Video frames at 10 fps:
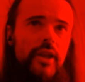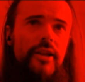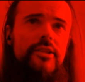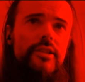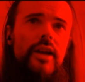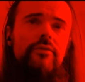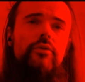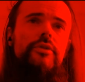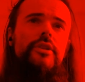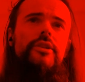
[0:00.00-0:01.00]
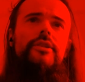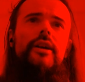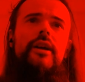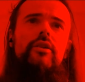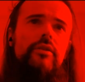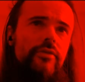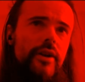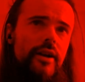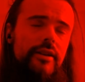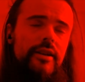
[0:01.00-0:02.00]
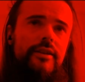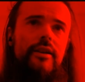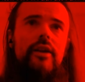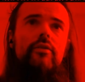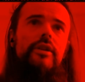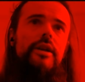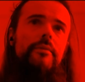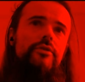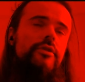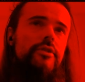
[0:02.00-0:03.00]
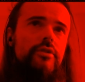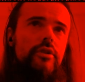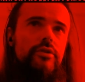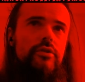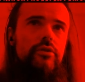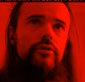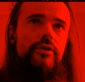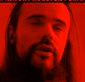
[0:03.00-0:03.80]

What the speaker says: it's life resist, area effect, and area damage. This is also good.